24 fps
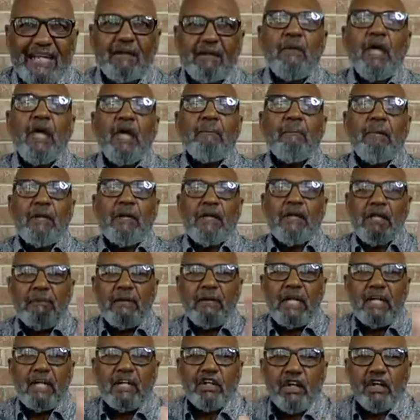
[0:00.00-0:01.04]
him, but he
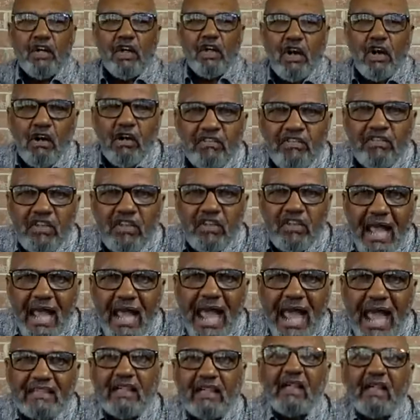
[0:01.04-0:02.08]
began to curse and
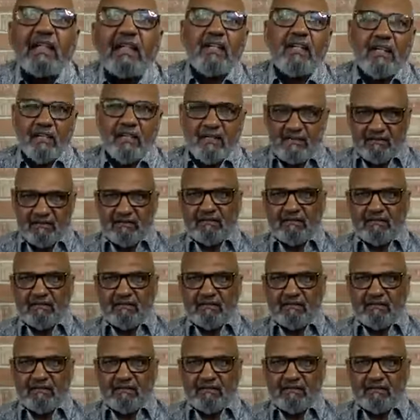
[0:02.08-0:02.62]
act ugly,